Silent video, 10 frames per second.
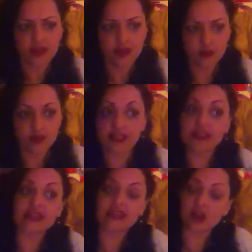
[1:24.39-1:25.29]
We're seeing
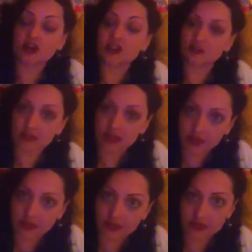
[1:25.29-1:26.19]
the technology in the
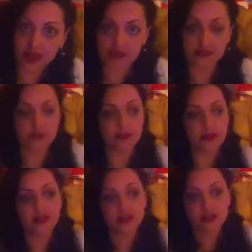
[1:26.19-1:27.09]
microwave, yes, but